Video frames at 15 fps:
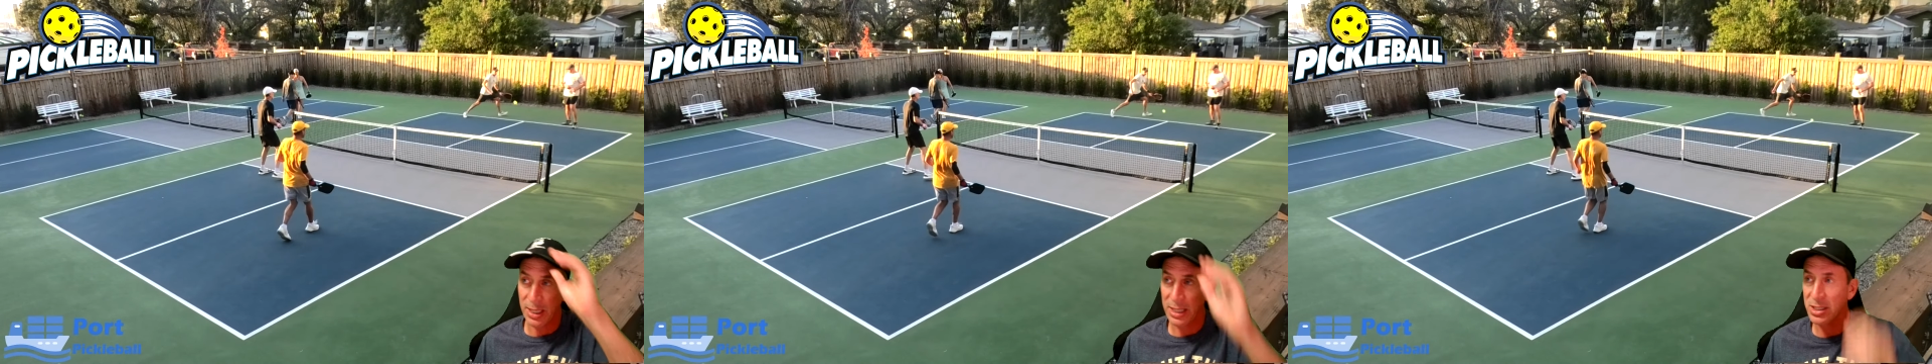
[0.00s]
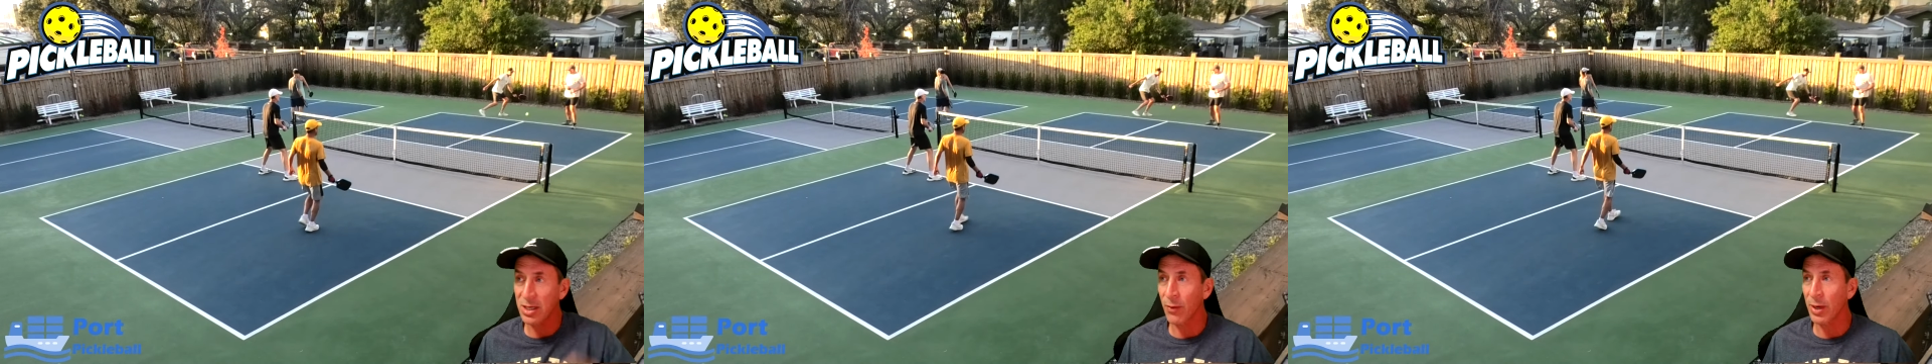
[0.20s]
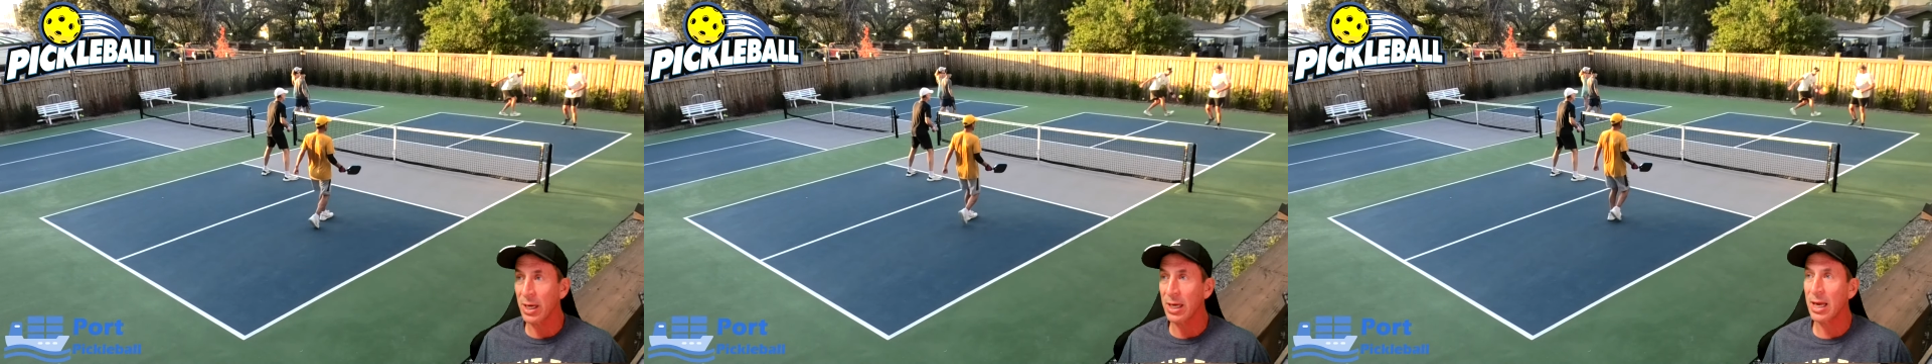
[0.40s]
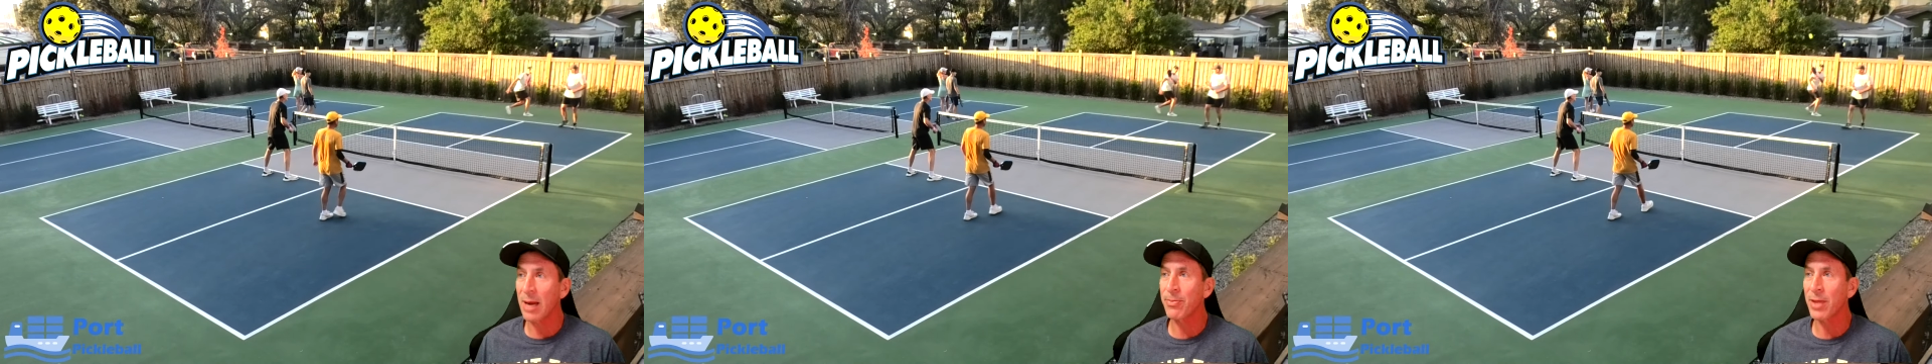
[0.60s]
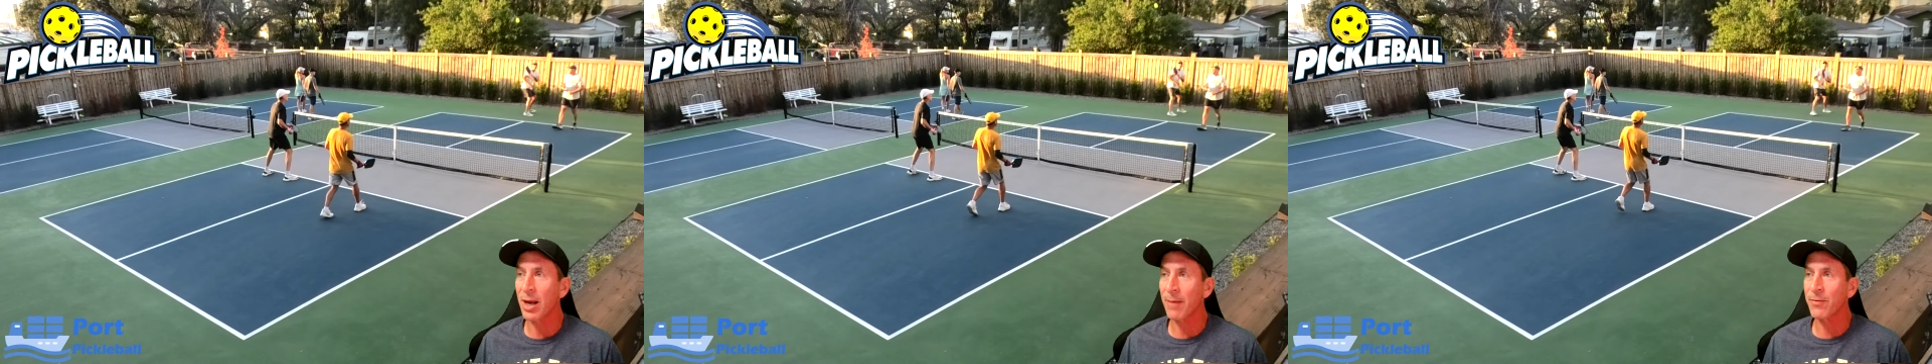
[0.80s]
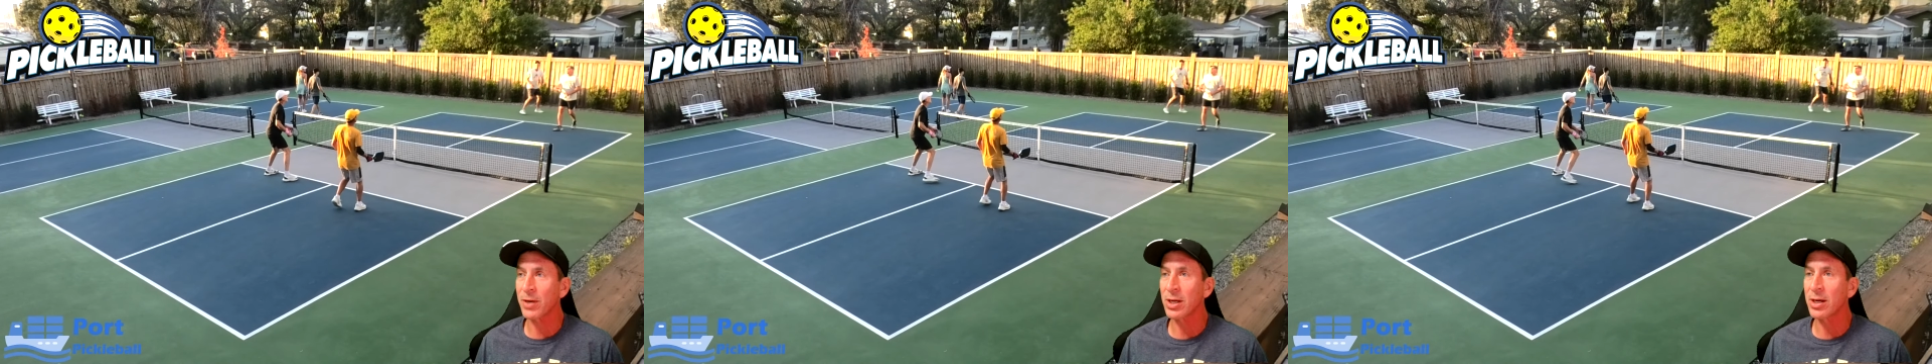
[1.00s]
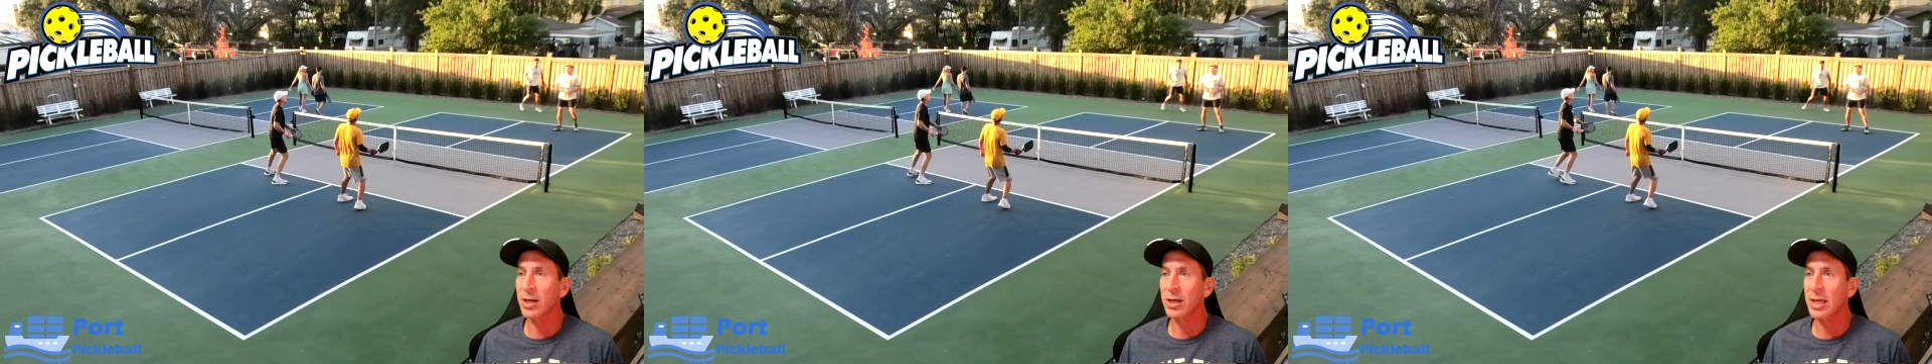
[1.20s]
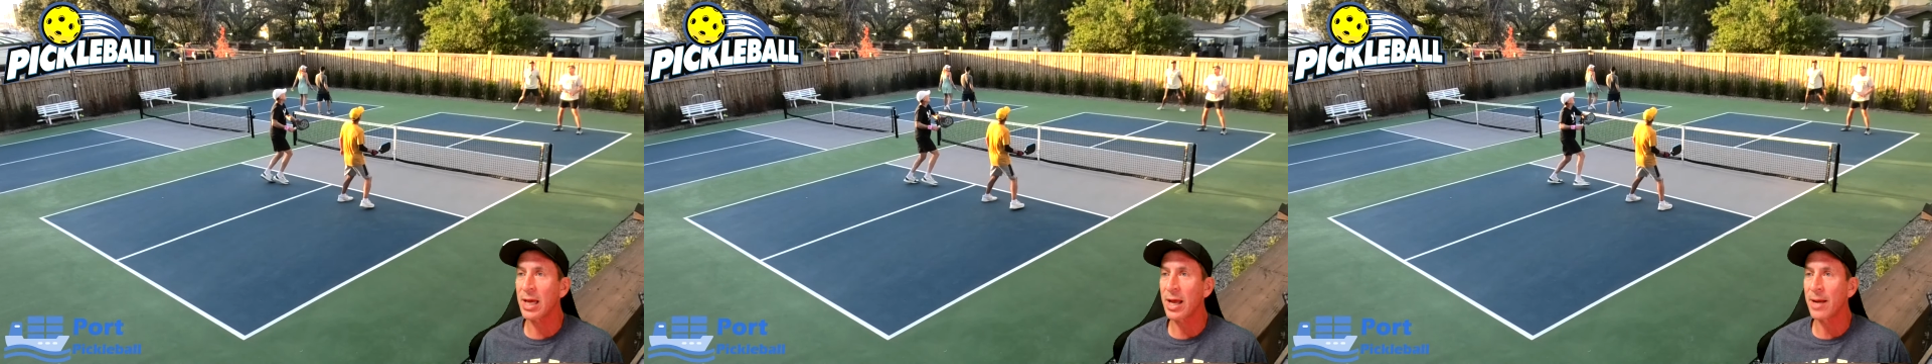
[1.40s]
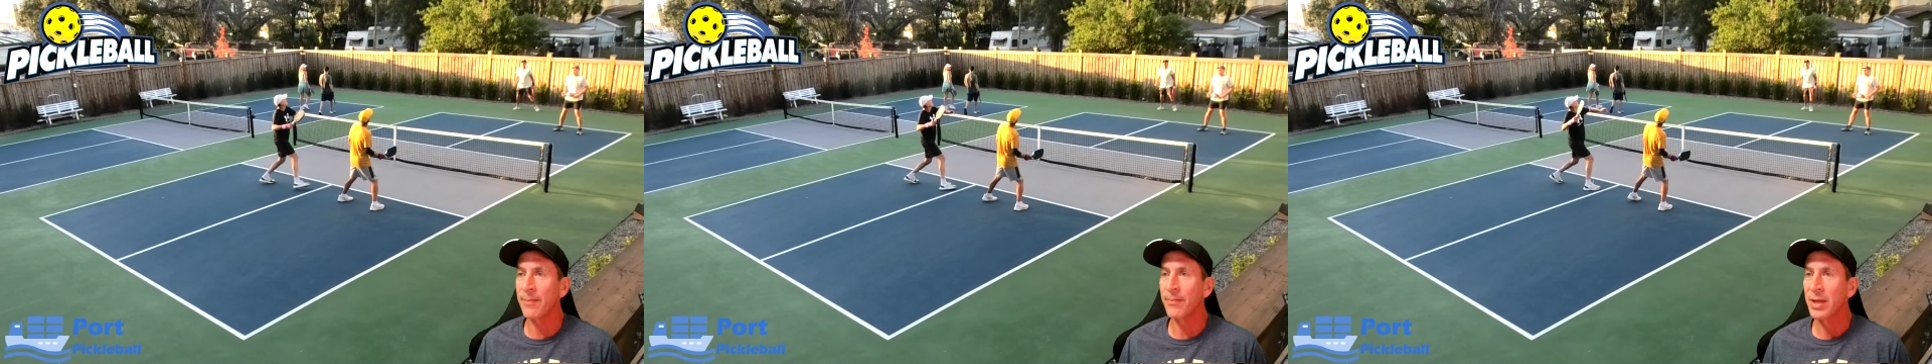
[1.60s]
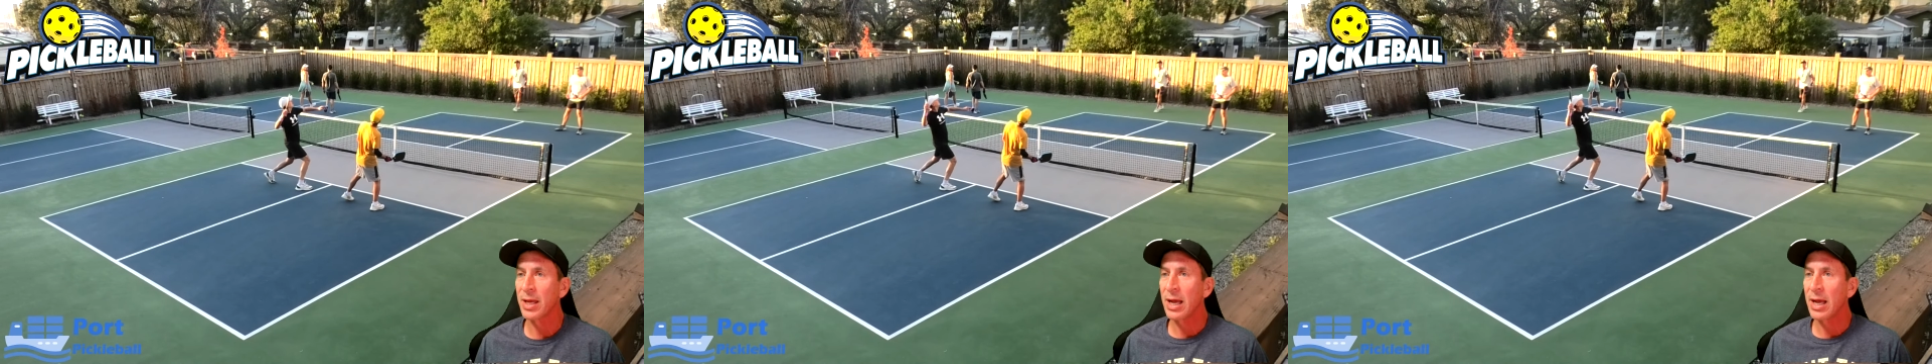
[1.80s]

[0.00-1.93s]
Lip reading: Let's see if we can keep that up for young Ken.